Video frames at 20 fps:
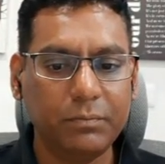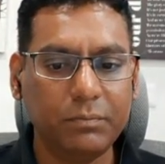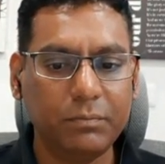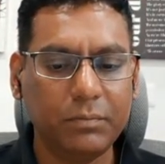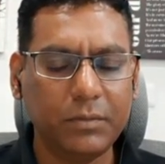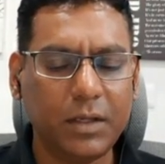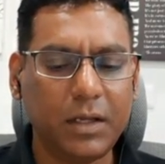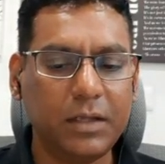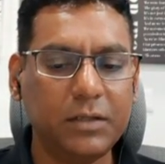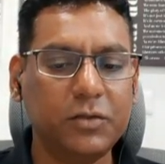
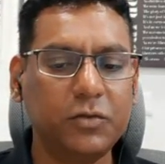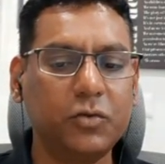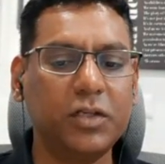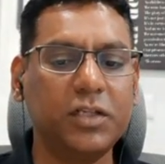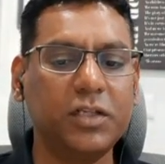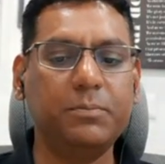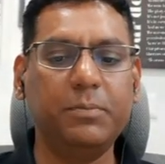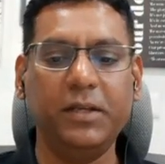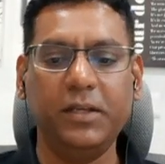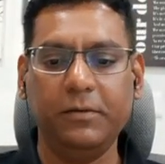Answer
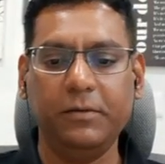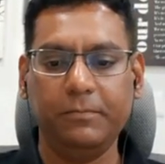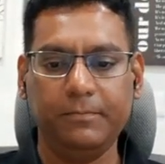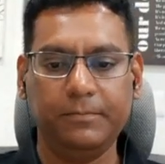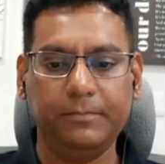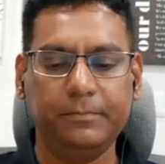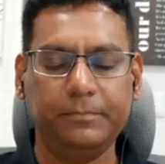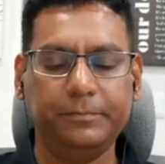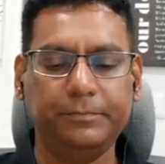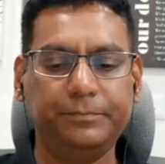choice 3.
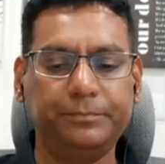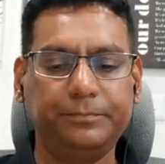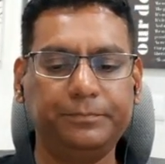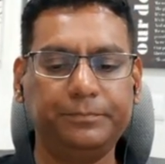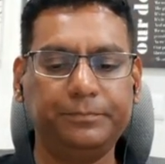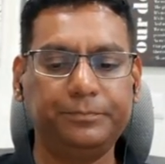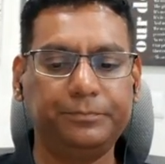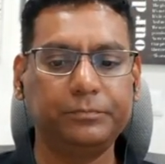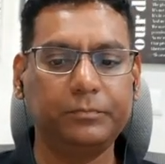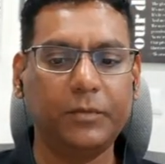
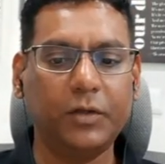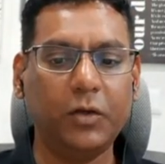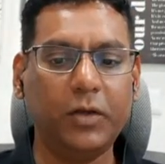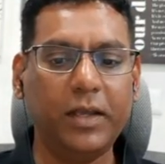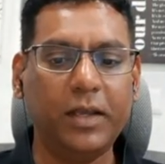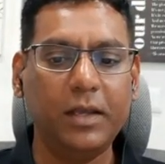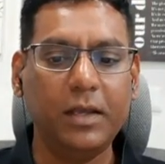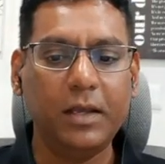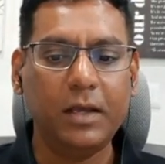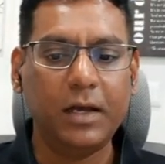
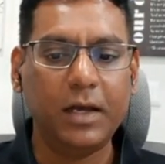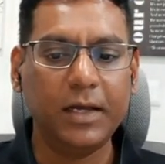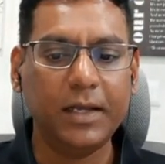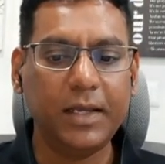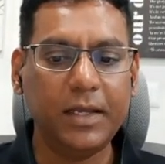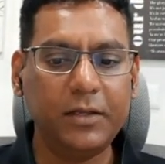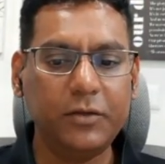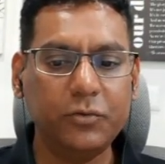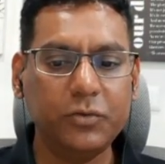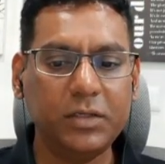Okay.
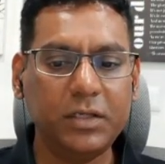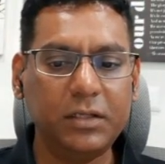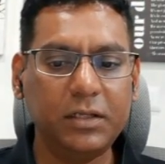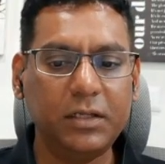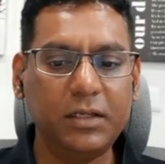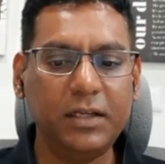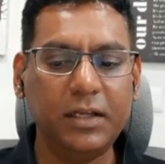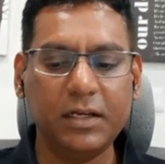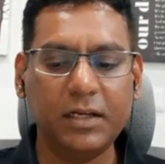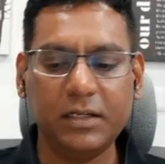Again, you see the
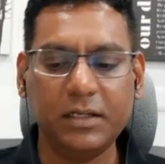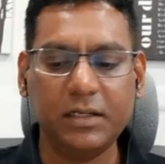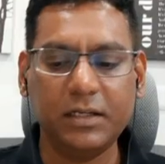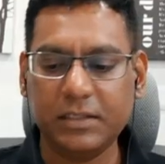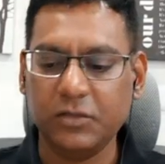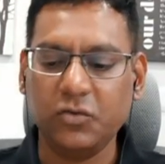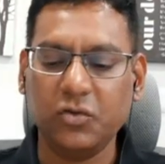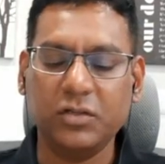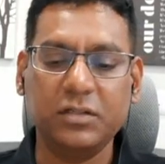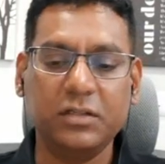nearest
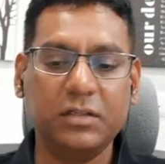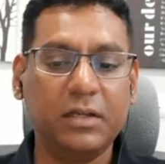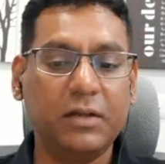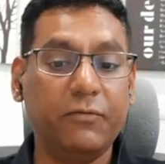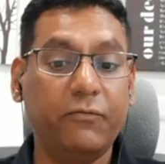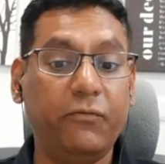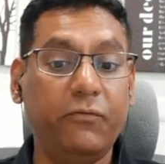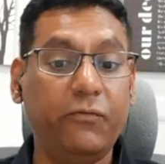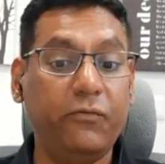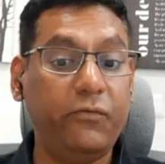answer choices are
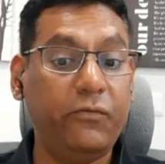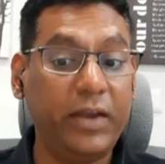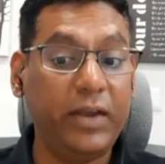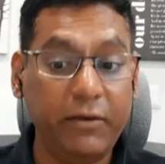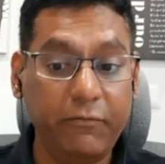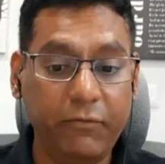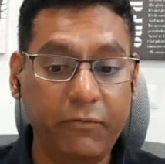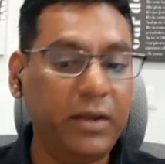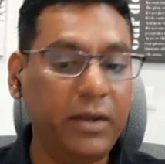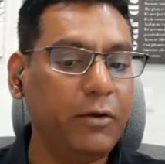
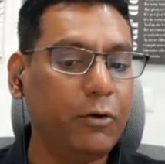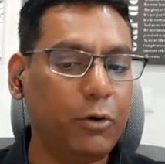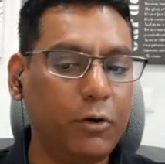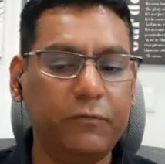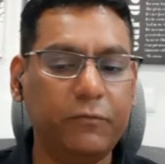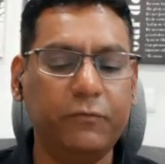way off.